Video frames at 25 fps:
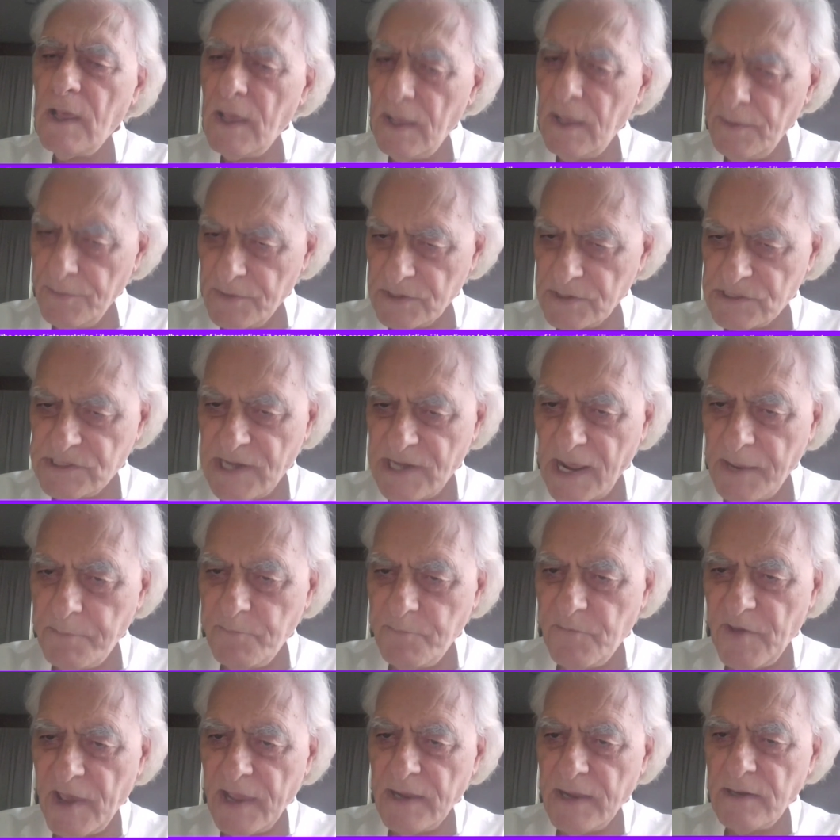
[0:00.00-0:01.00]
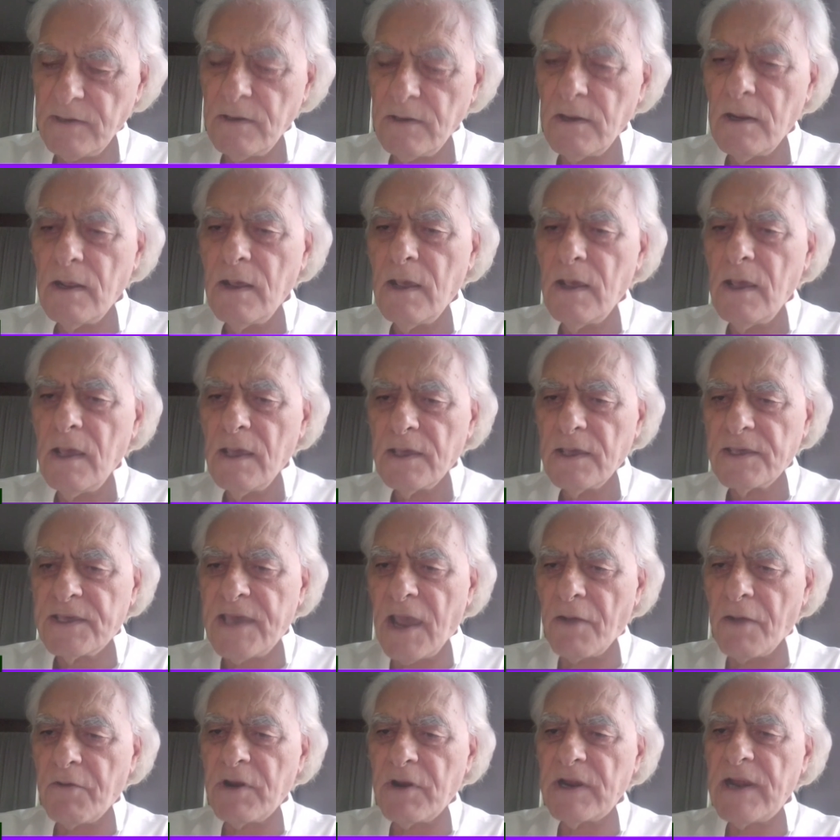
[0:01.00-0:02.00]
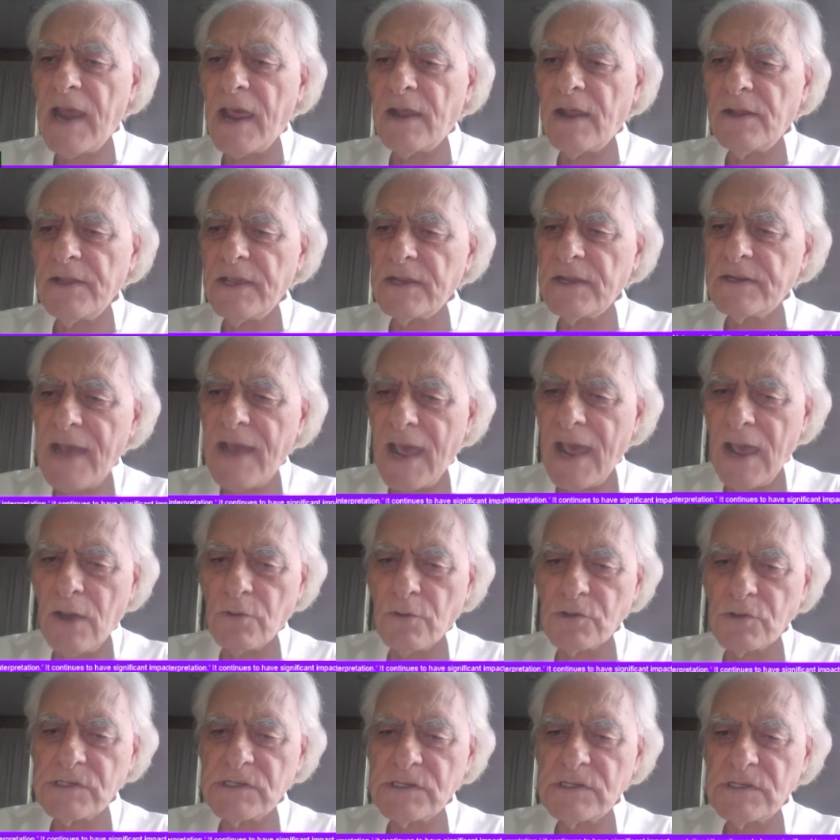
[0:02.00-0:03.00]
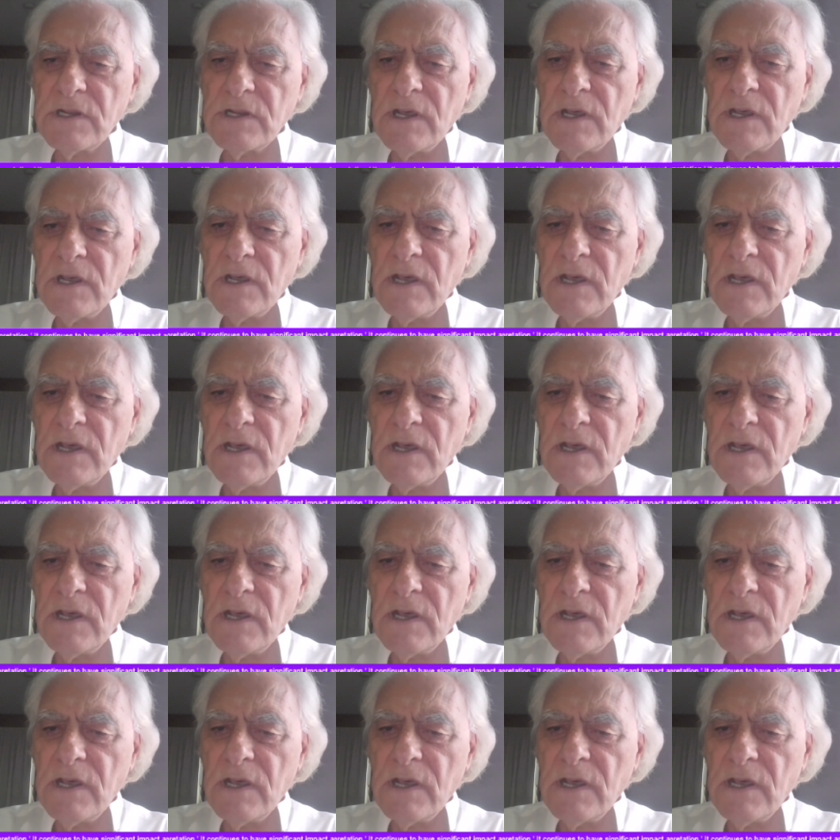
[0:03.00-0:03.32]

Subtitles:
In the same vein, Karen Elliott House,